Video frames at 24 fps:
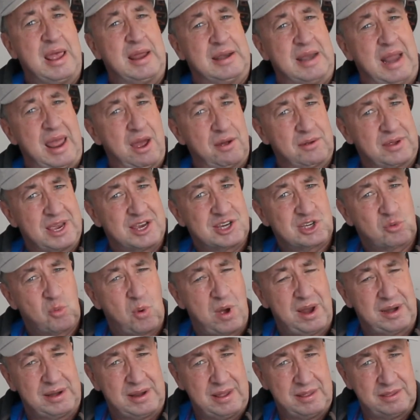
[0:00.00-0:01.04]
Now, guess
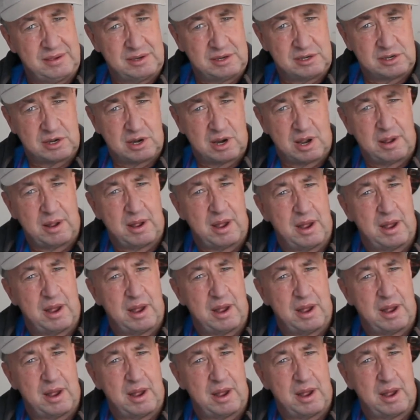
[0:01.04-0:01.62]
what? In